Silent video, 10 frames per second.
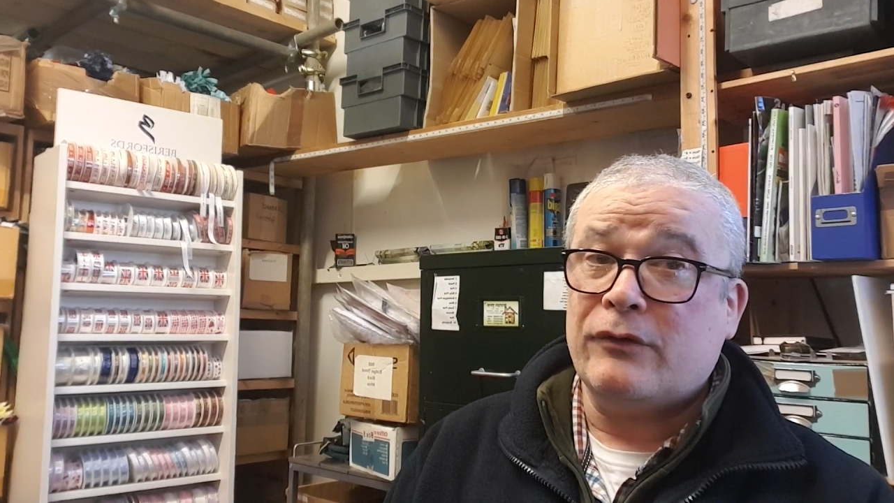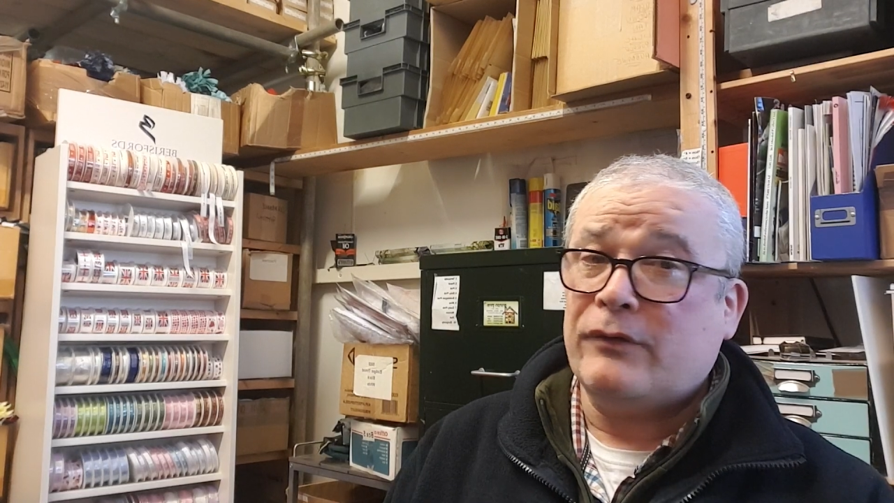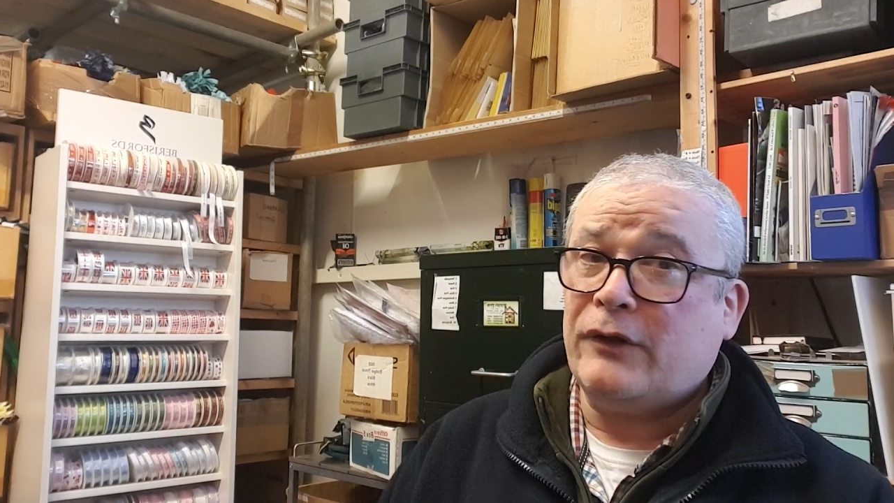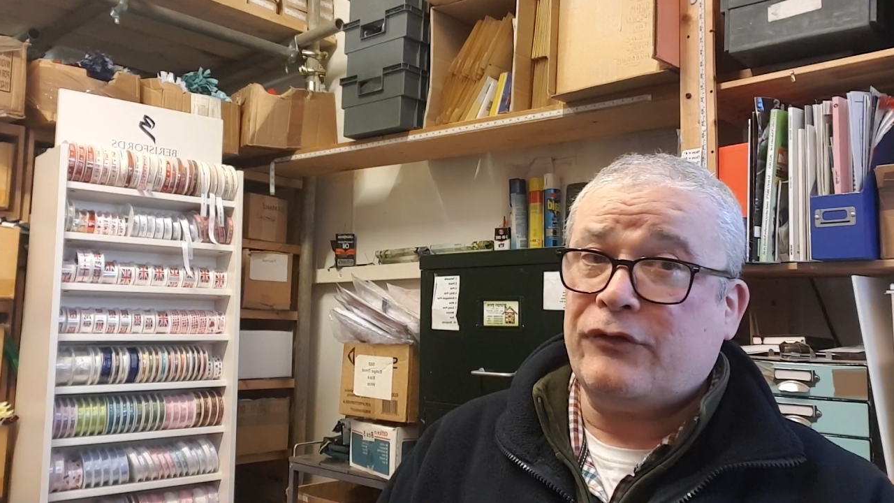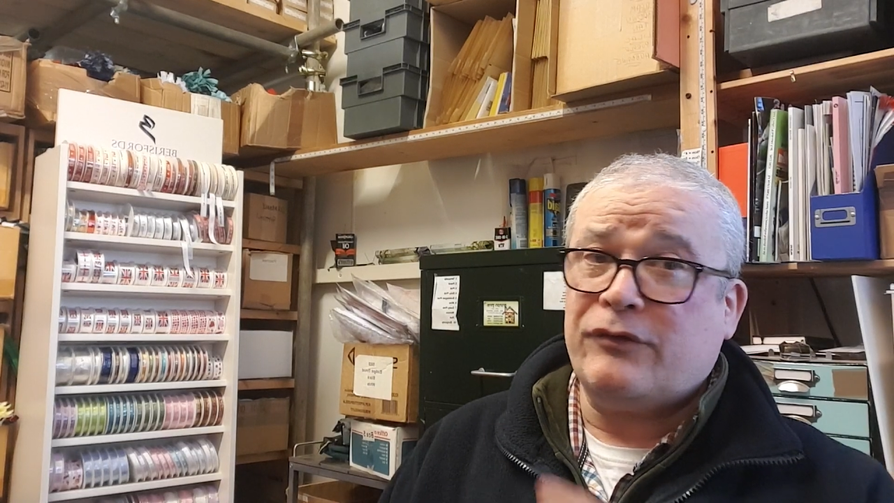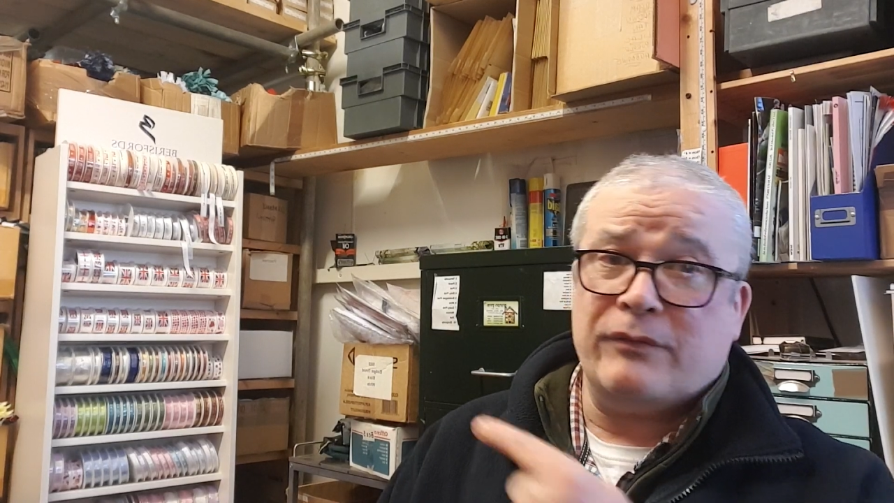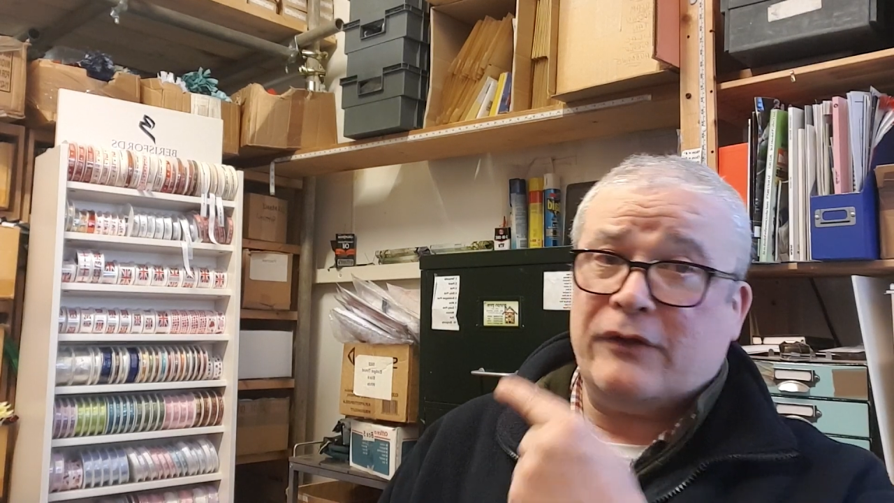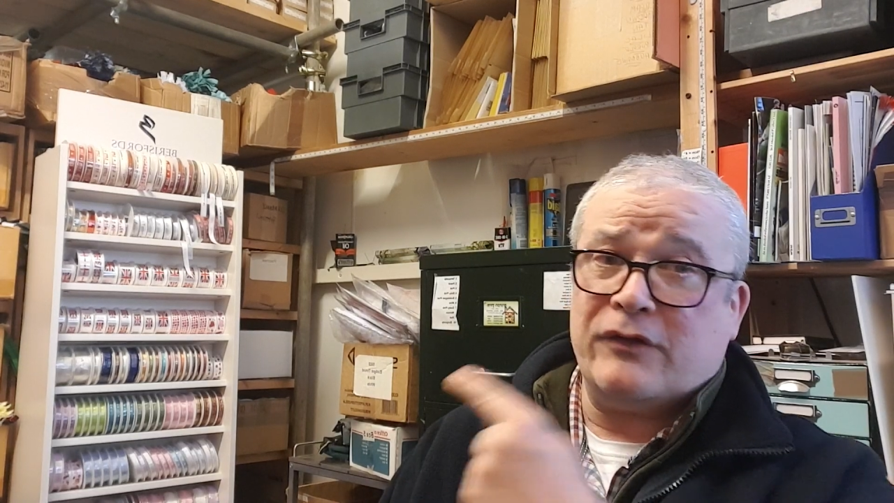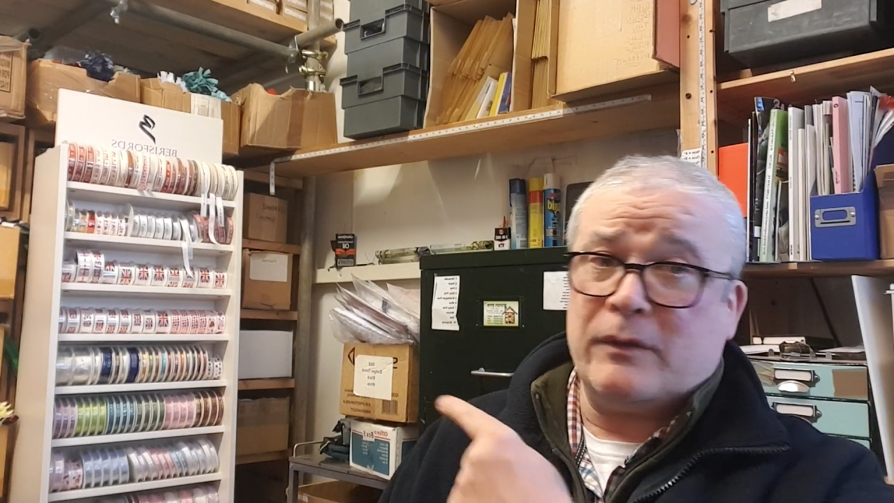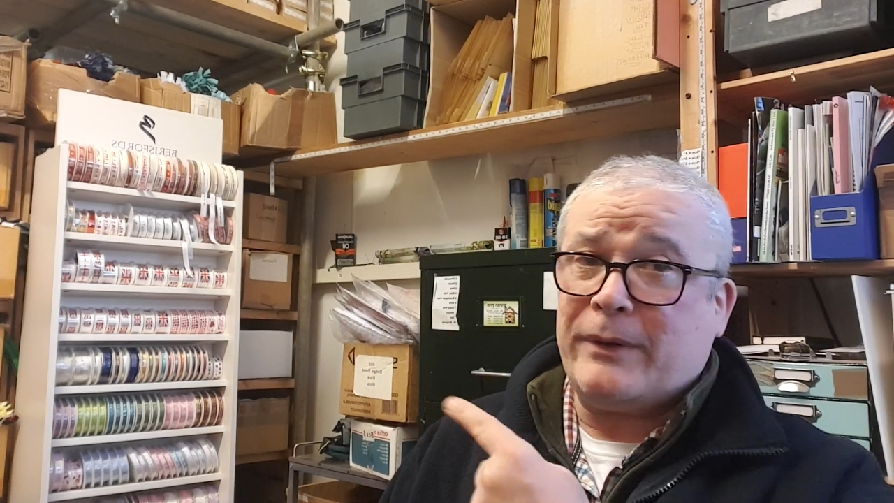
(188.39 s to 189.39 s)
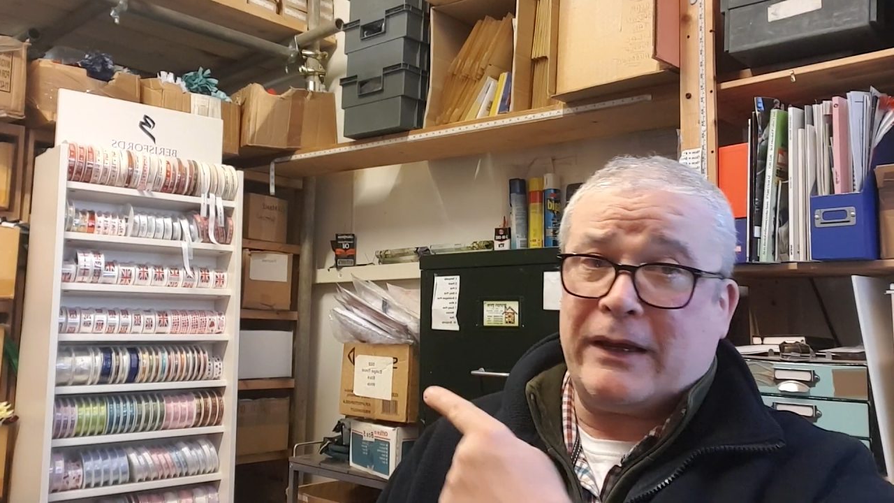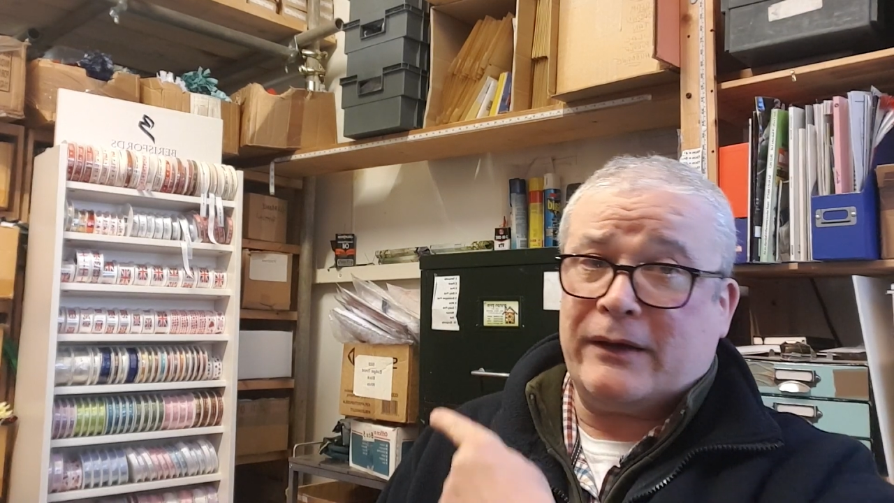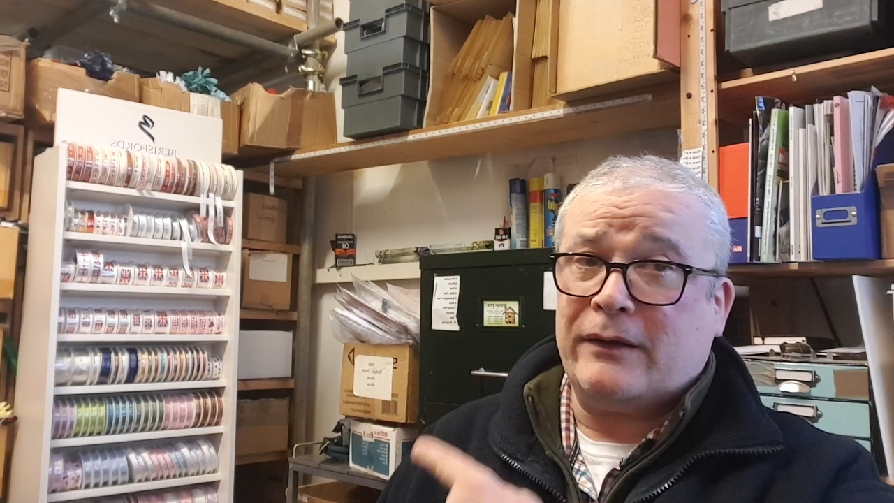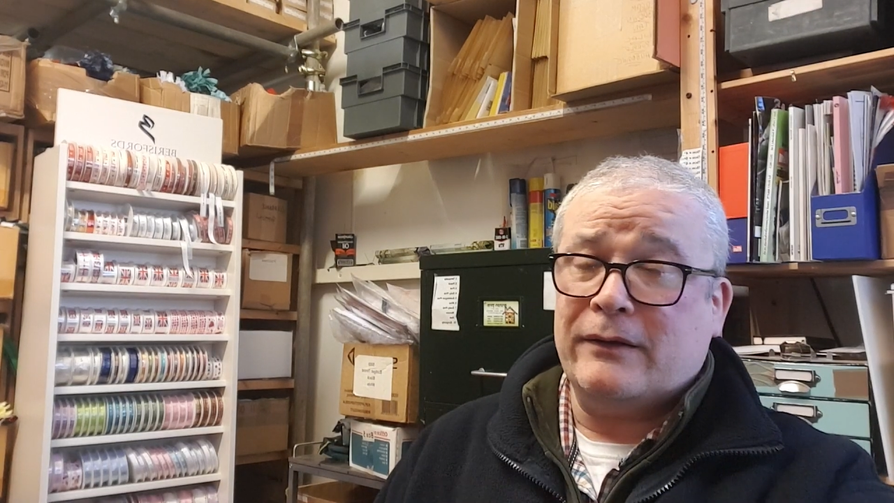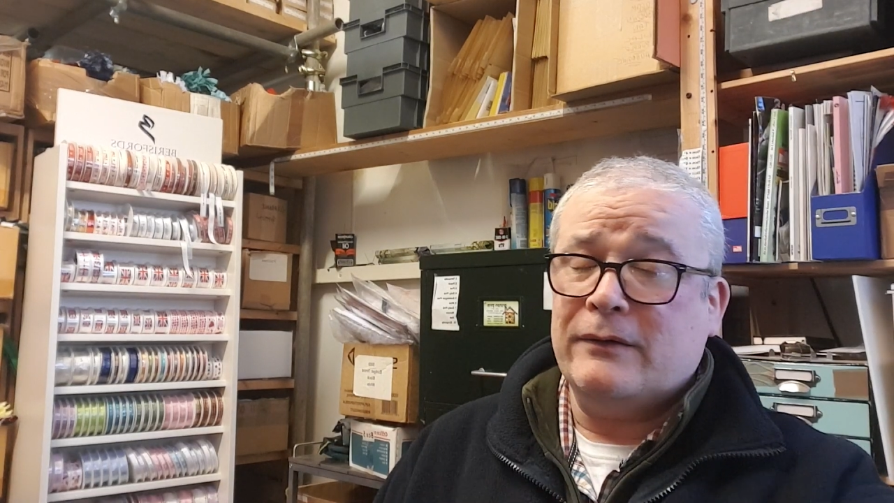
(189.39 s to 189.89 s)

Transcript: That's at the back.